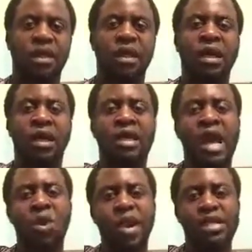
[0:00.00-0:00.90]
And I
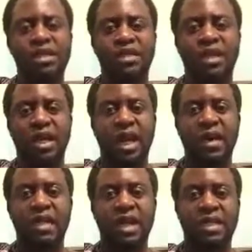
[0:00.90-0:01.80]
want our
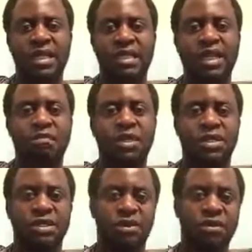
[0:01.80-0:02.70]
leaders, as they
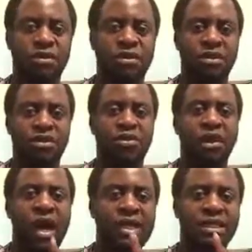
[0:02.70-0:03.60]
meet, to
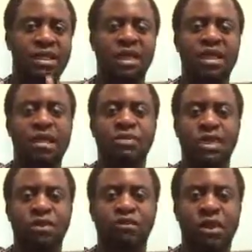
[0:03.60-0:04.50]
ask
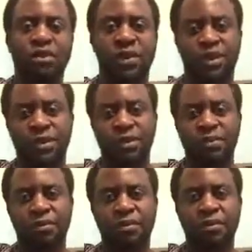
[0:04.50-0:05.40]
themselves one question.
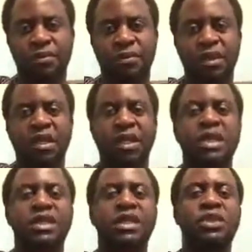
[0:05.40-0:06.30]

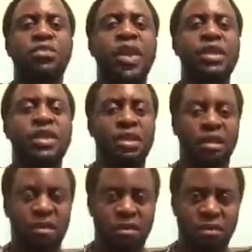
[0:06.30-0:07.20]
Is it
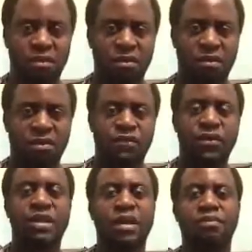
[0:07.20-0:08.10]
worthy for
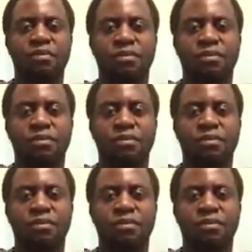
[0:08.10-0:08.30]
them